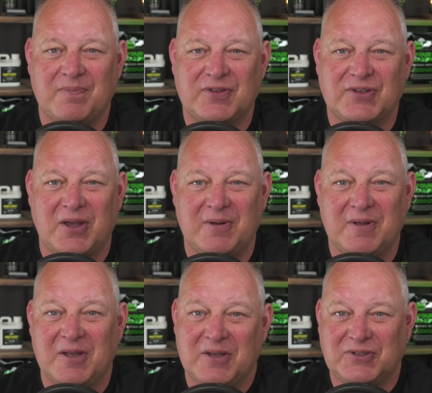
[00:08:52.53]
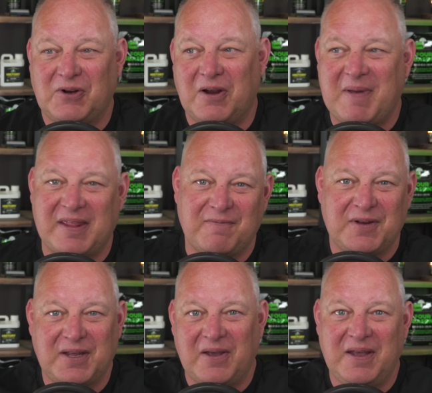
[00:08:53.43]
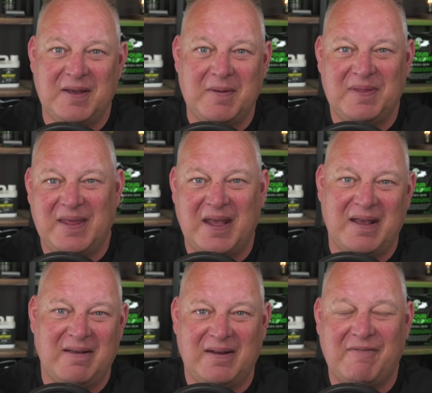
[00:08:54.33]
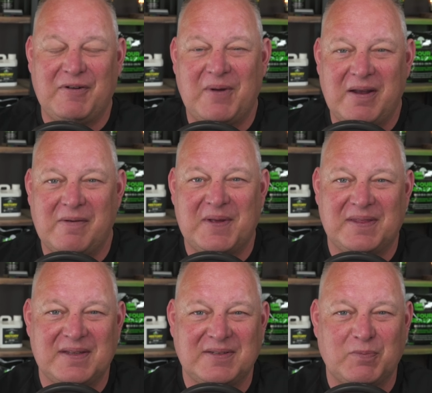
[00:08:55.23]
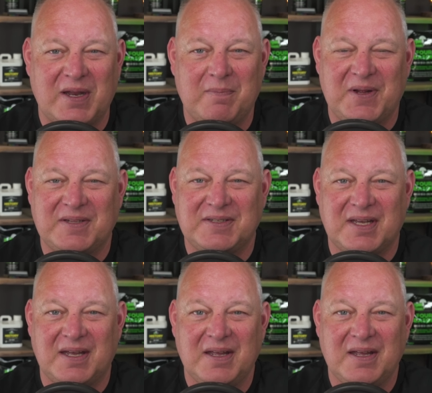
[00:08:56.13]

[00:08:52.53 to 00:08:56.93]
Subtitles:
So sorry about the video here, there and everywhere a bit this one, but I